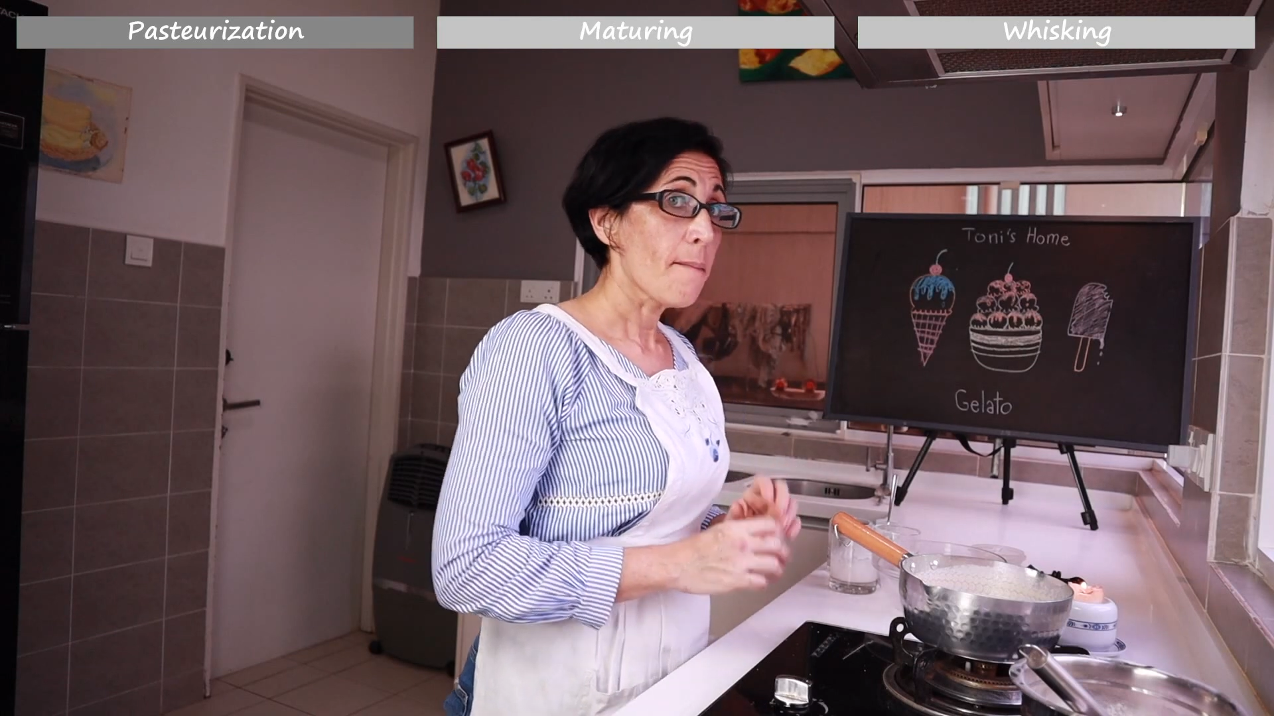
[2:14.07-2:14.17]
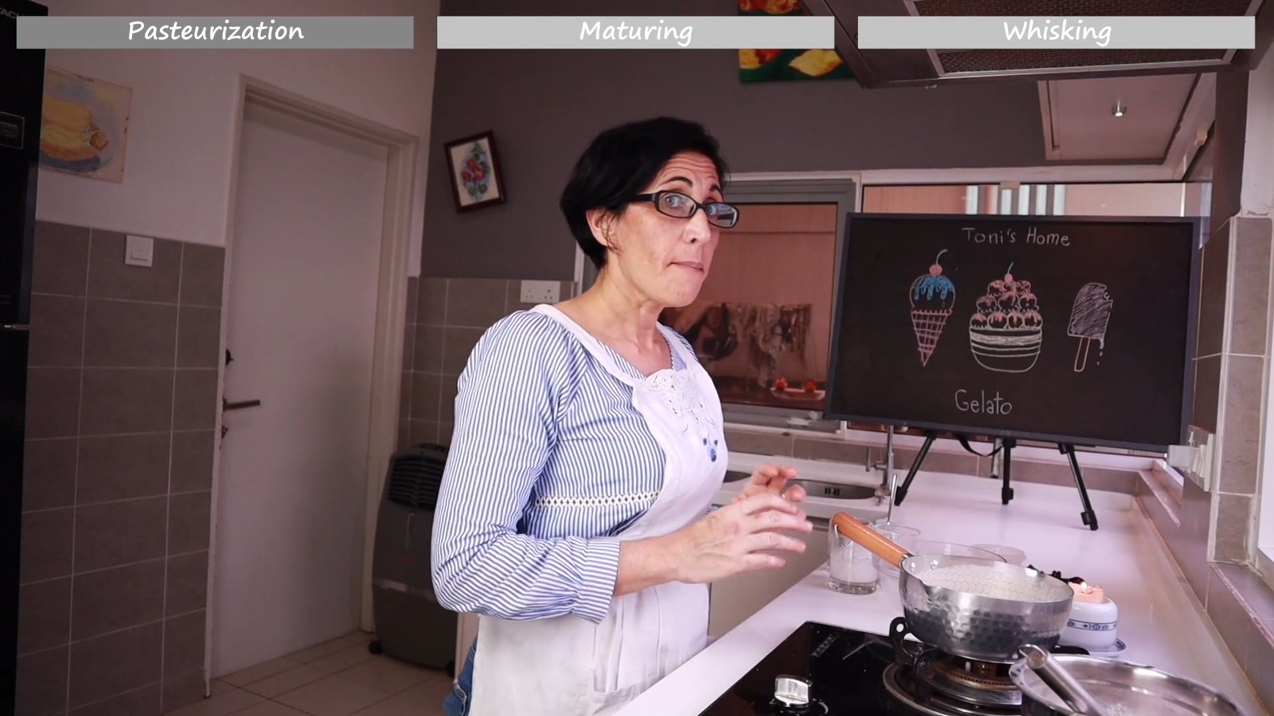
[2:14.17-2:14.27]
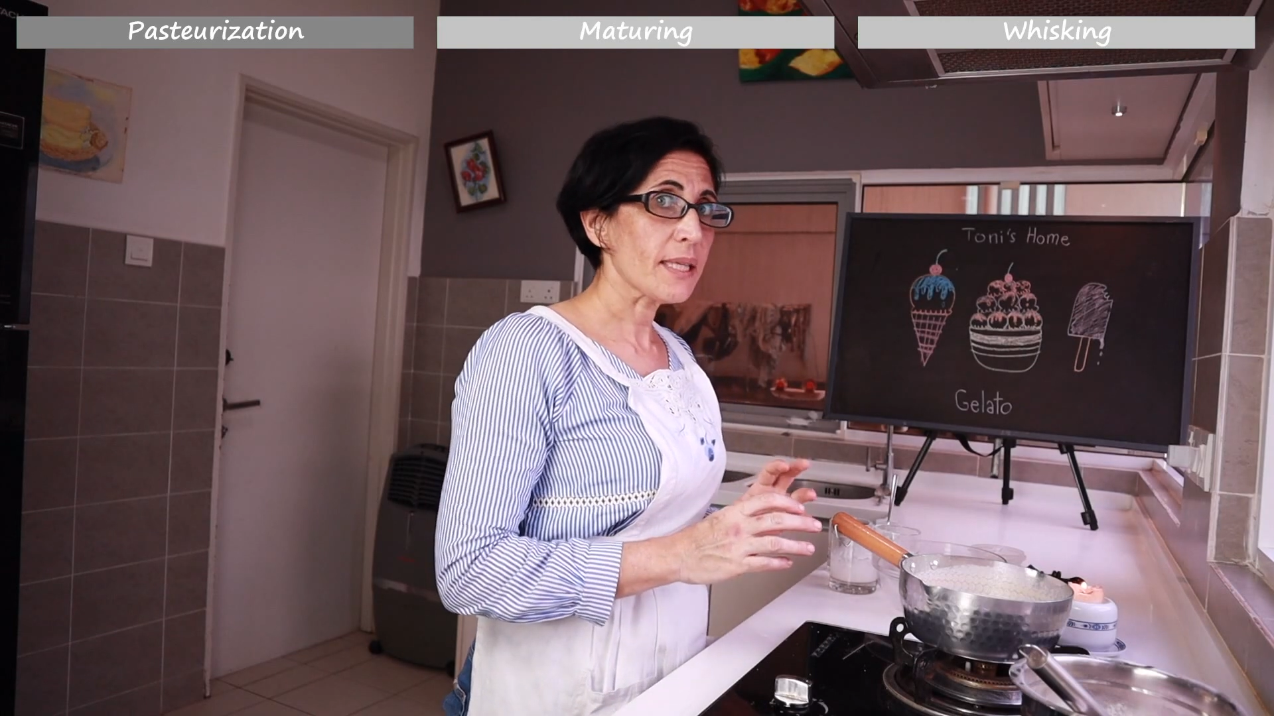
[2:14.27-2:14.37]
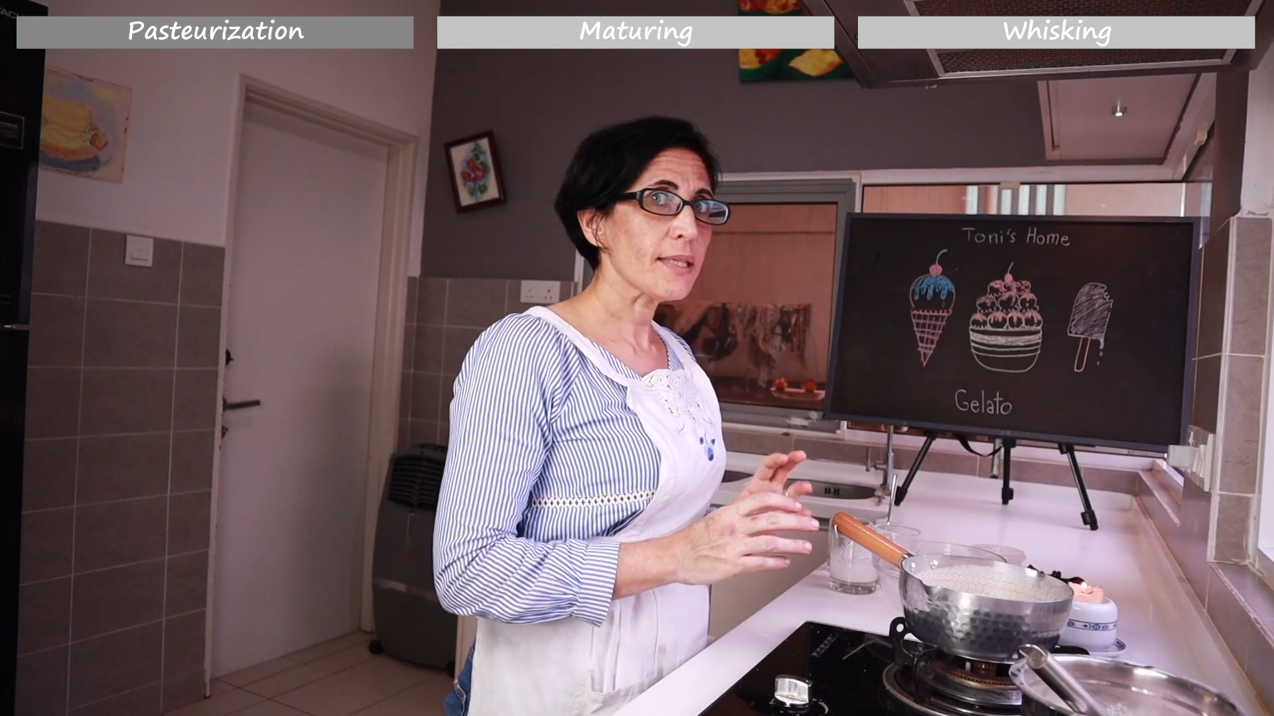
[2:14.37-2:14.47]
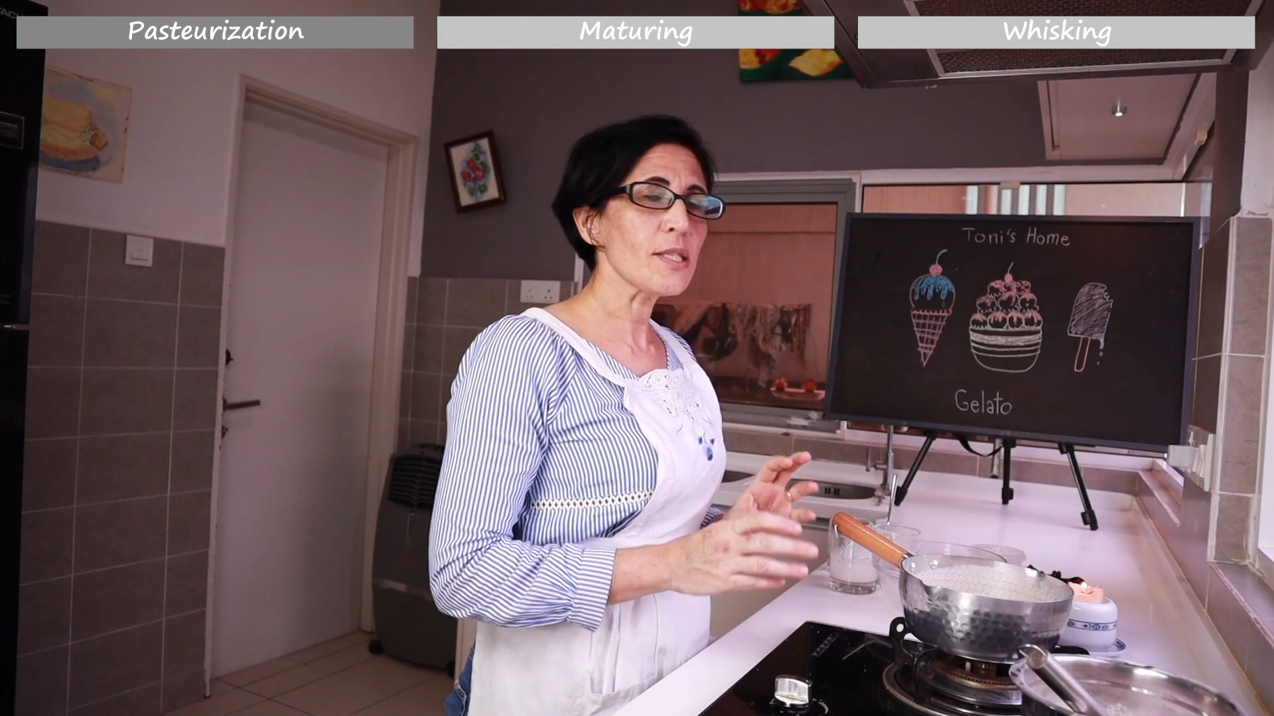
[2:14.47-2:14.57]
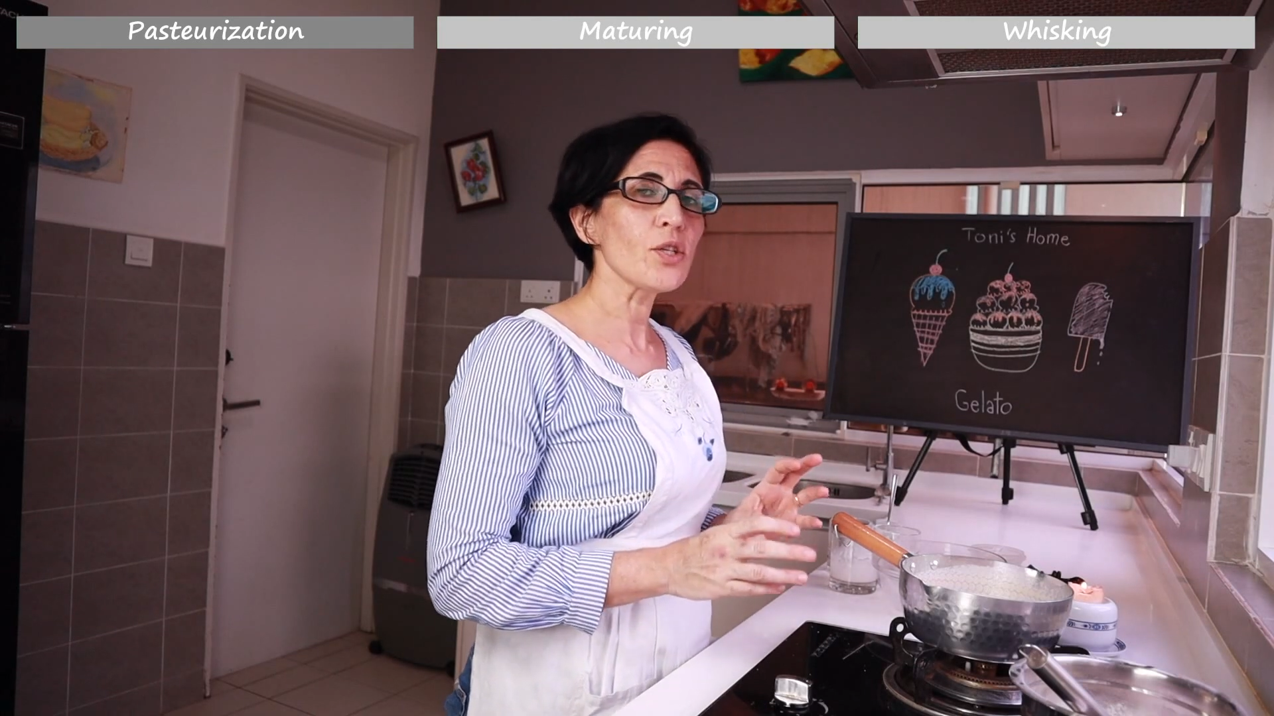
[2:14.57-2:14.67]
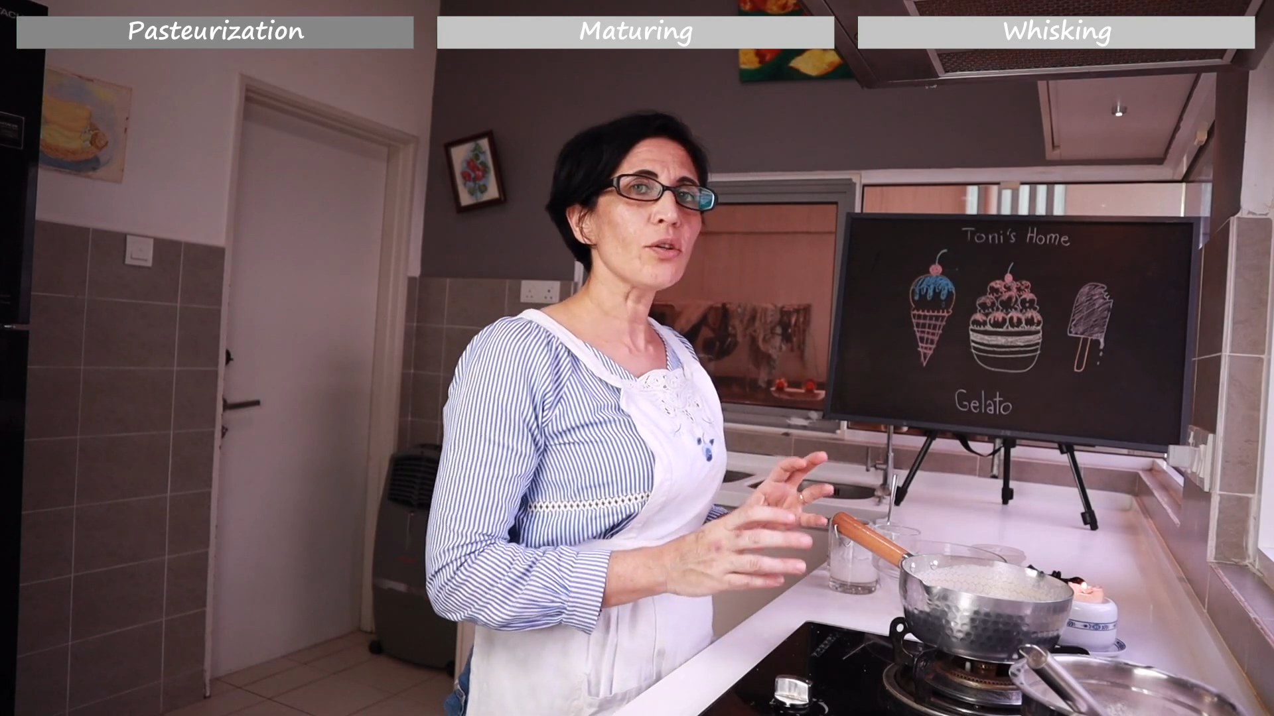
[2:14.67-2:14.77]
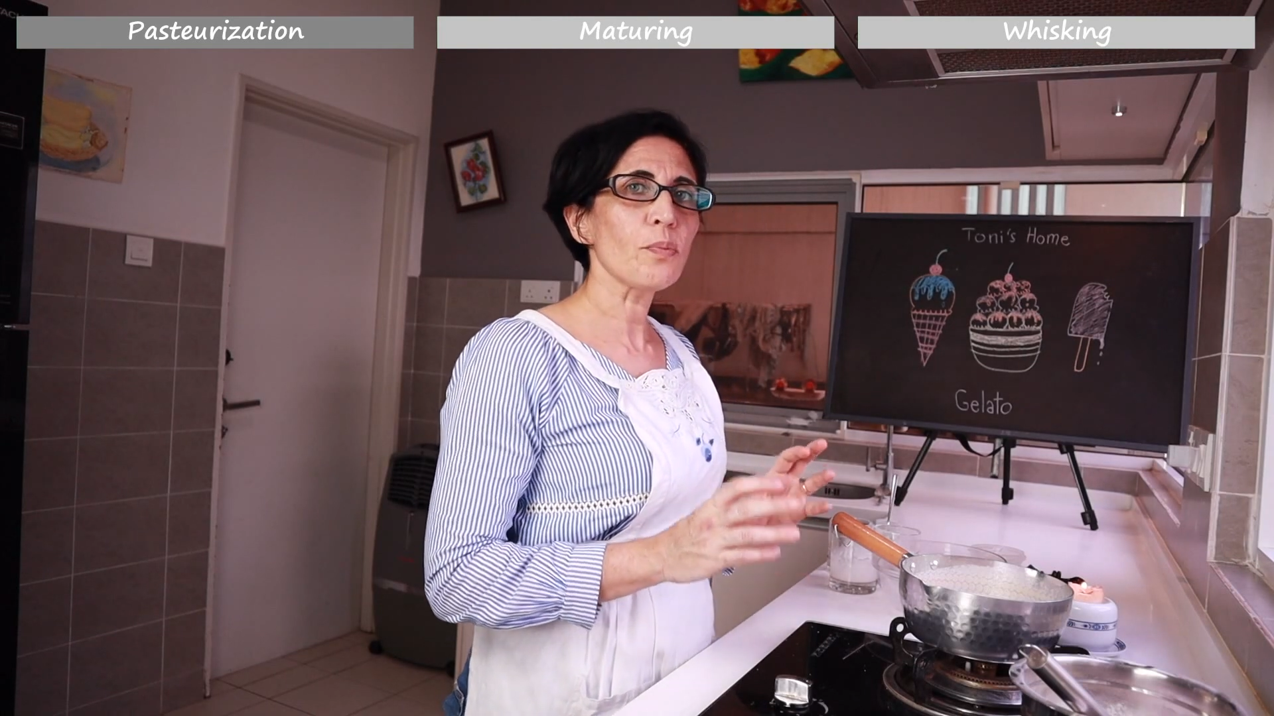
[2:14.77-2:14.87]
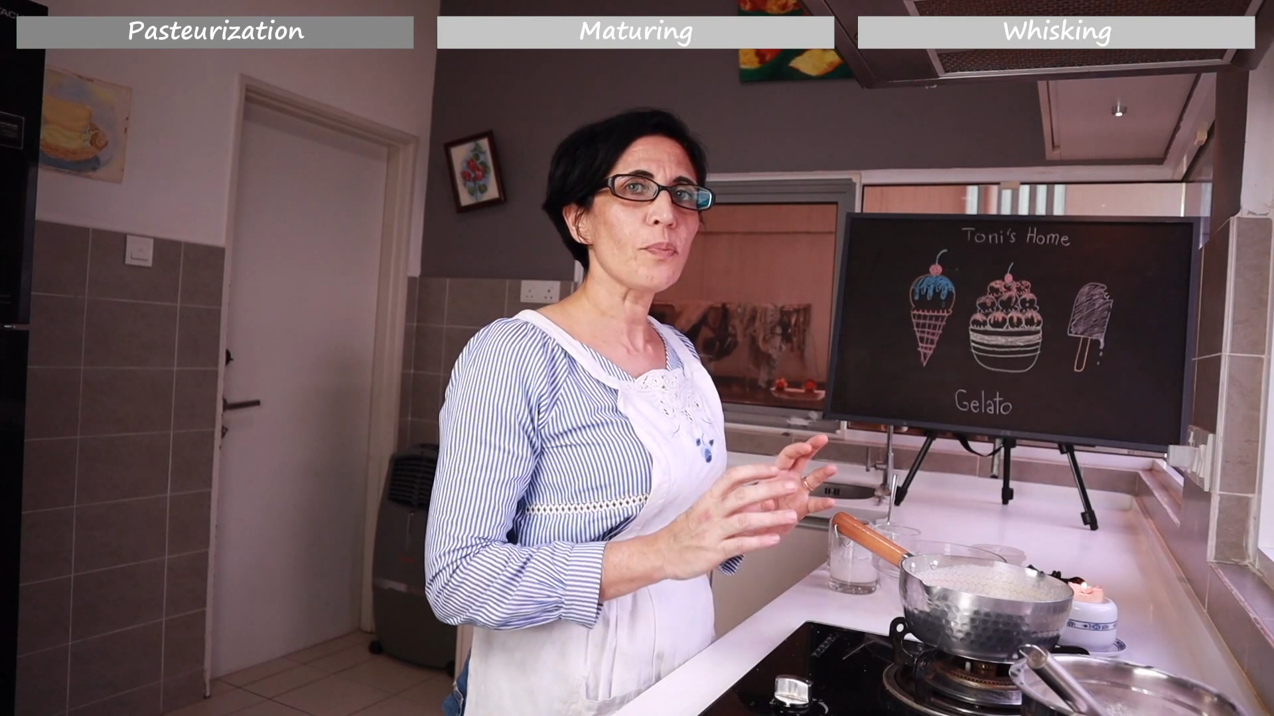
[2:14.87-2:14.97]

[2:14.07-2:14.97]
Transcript: but it's not